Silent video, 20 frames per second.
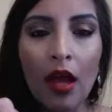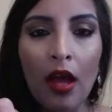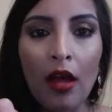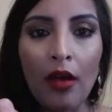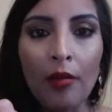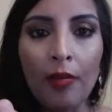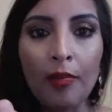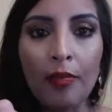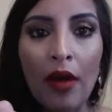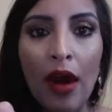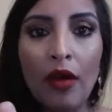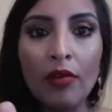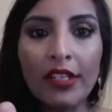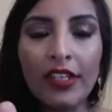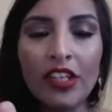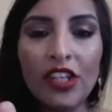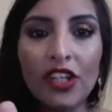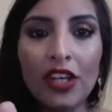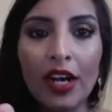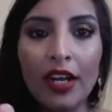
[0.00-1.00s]
a
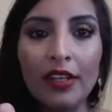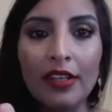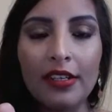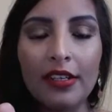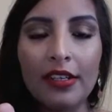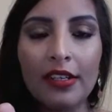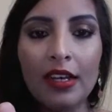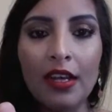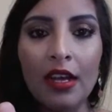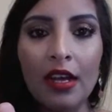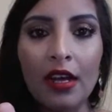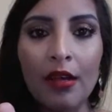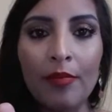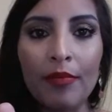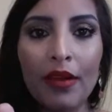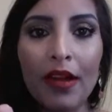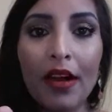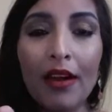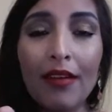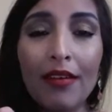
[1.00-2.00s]
brownish colored
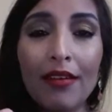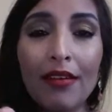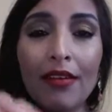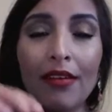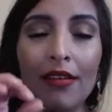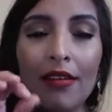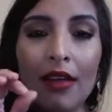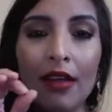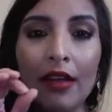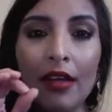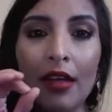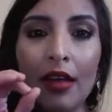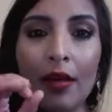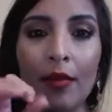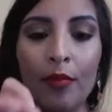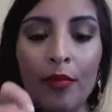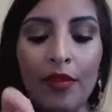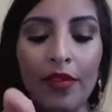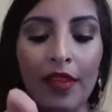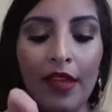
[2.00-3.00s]
color, like
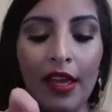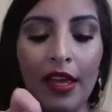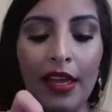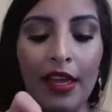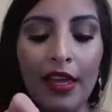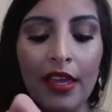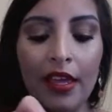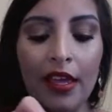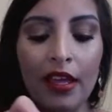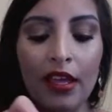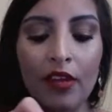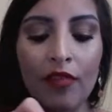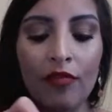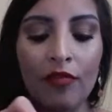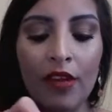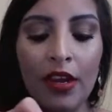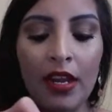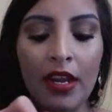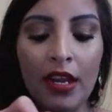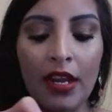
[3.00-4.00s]
with a
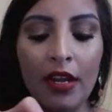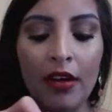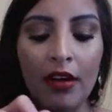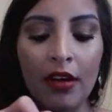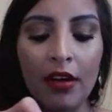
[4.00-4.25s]
really